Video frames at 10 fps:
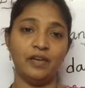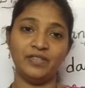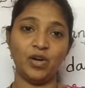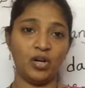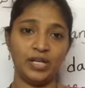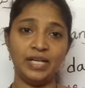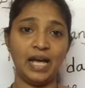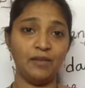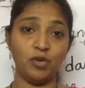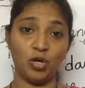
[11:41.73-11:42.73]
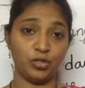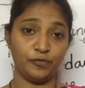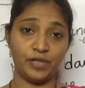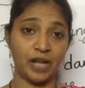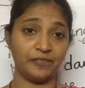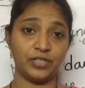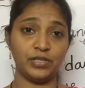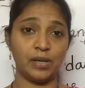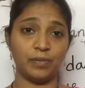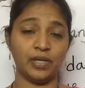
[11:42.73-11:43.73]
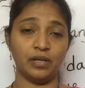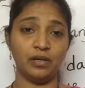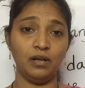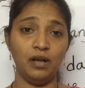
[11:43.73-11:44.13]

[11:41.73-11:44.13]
We already have a lot of traffic jam here,